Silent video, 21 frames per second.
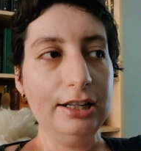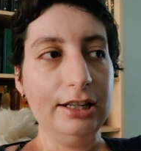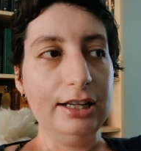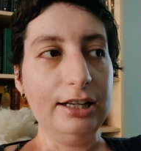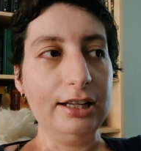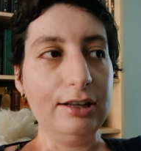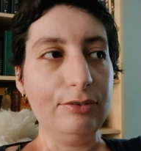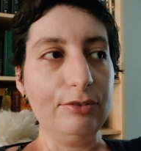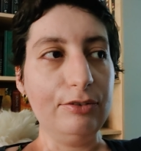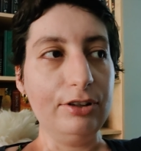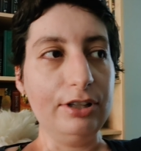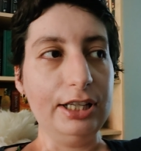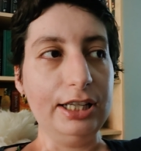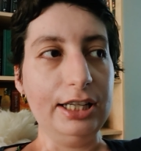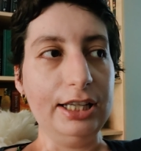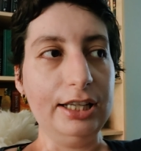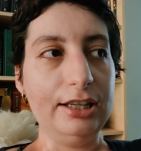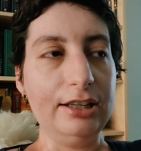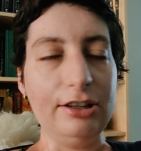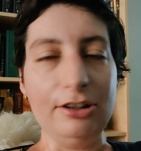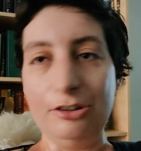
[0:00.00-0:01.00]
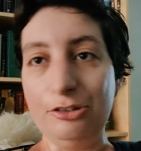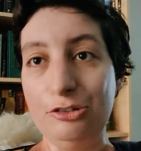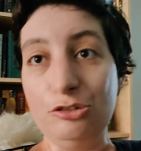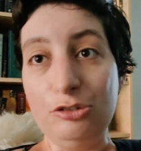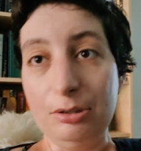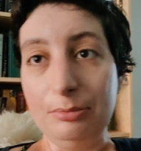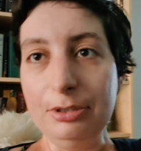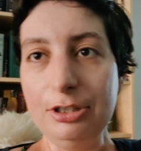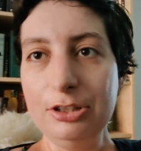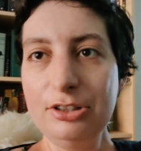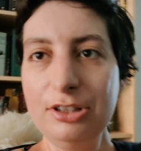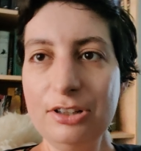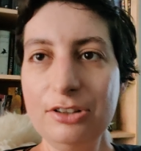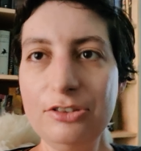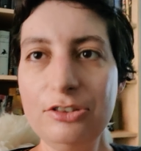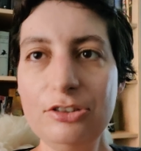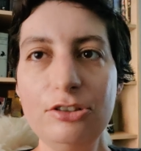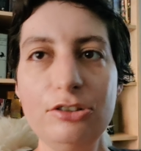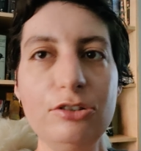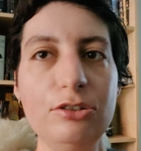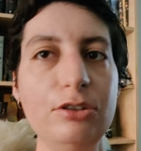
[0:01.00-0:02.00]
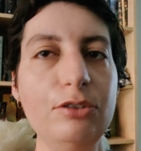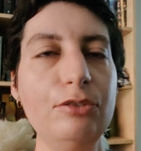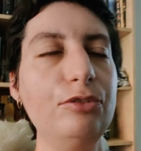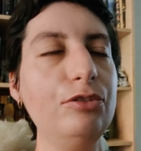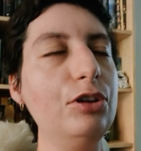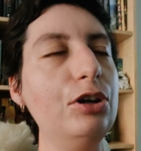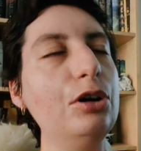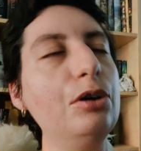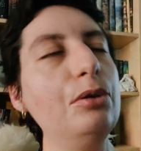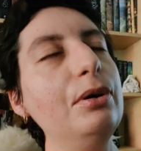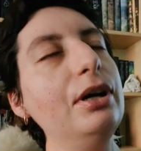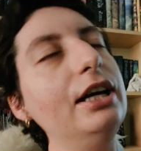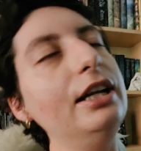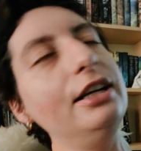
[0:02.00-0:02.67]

they definitely contributed to the flow.